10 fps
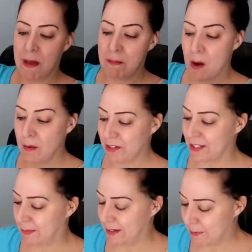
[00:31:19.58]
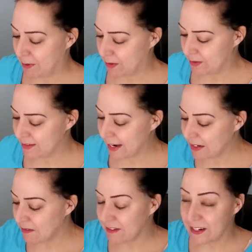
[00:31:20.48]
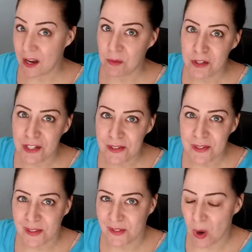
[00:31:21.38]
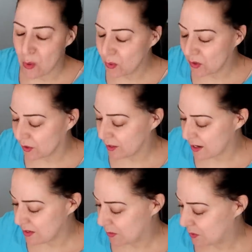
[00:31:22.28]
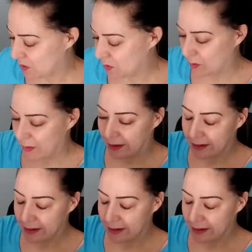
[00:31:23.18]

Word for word: My mom just put up her second video and she's so good on YouTube.